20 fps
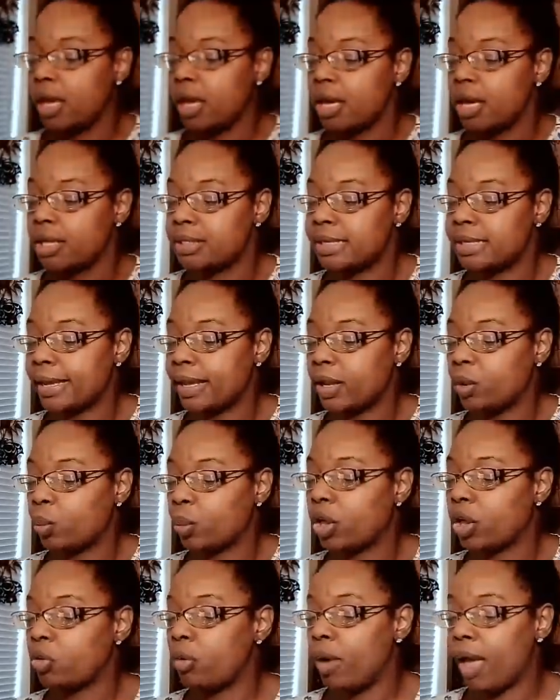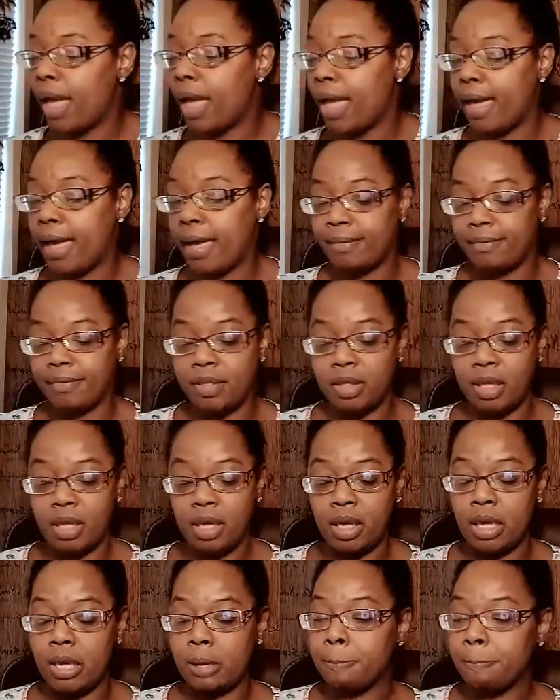week, you have the
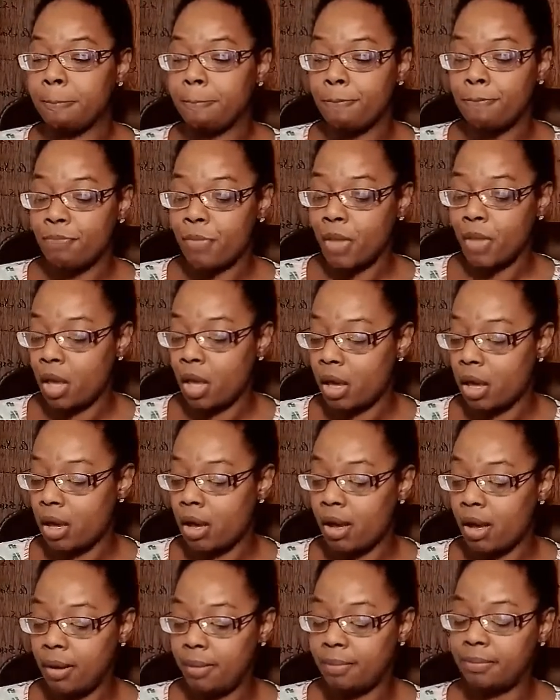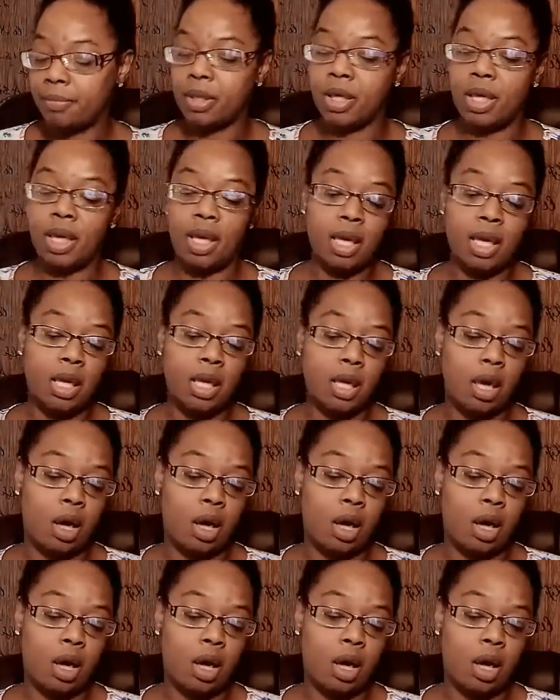King of